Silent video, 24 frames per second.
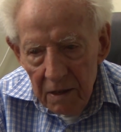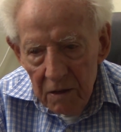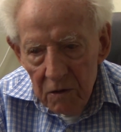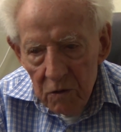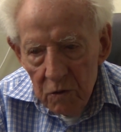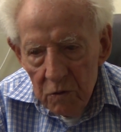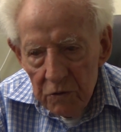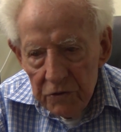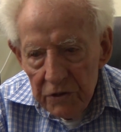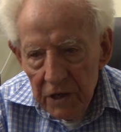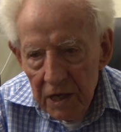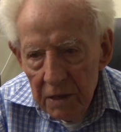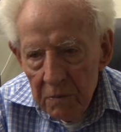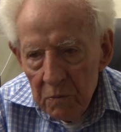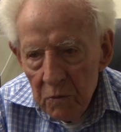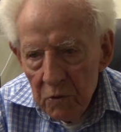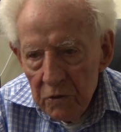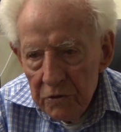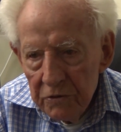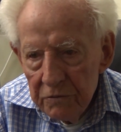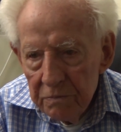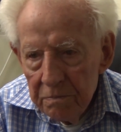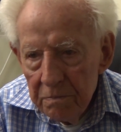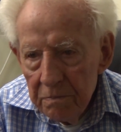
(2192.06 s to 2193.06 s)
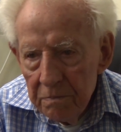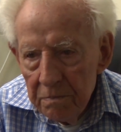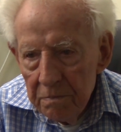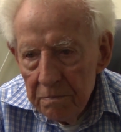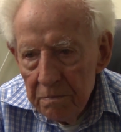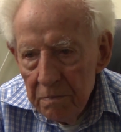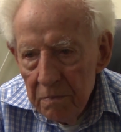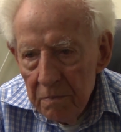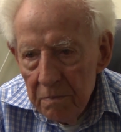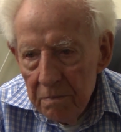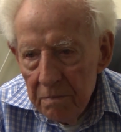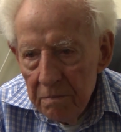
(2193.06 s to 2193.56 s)
whose name was
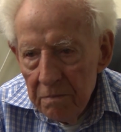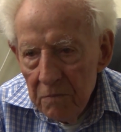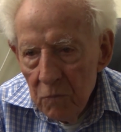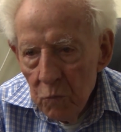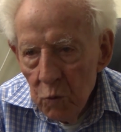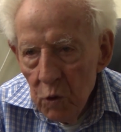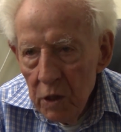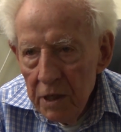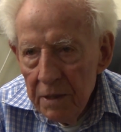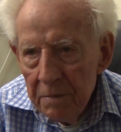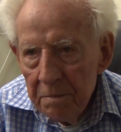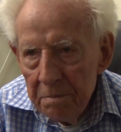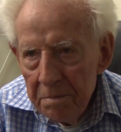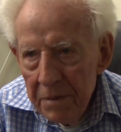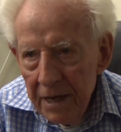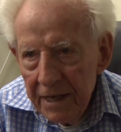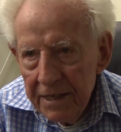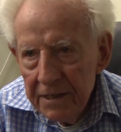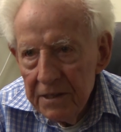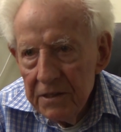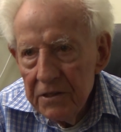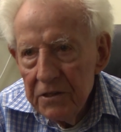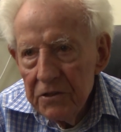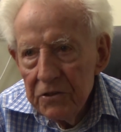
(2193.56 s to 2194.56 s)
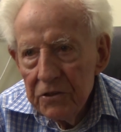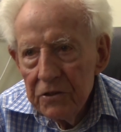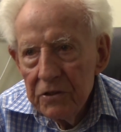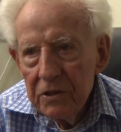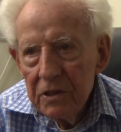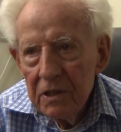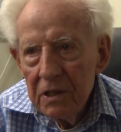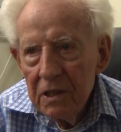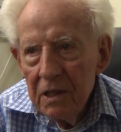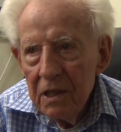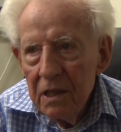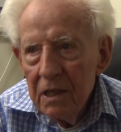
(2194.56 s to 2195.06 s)
William Pickens.
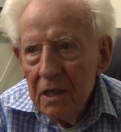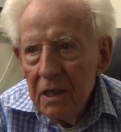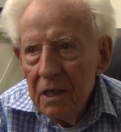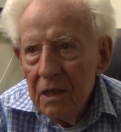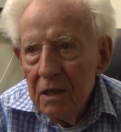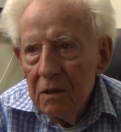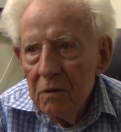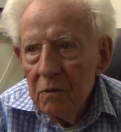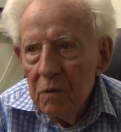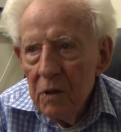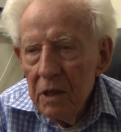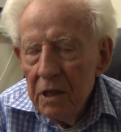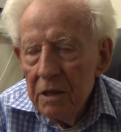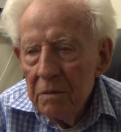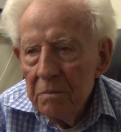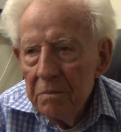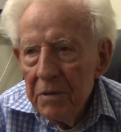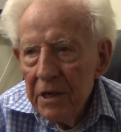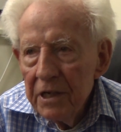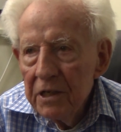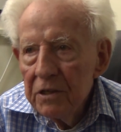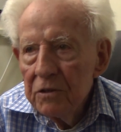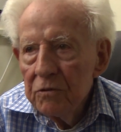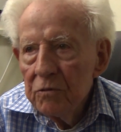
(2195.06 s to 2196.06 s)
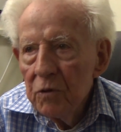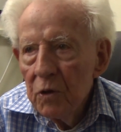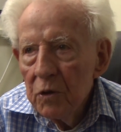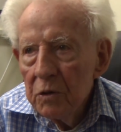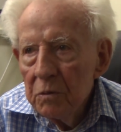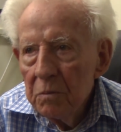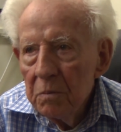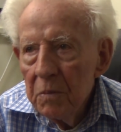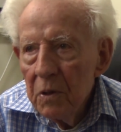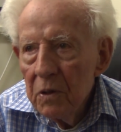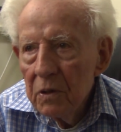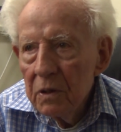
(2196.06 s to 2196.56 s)
William Pickens wrote a
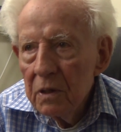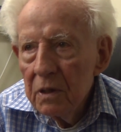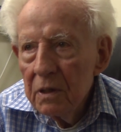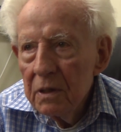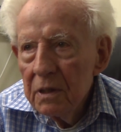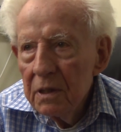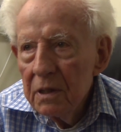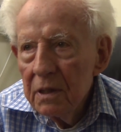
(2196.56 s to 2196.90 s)
book,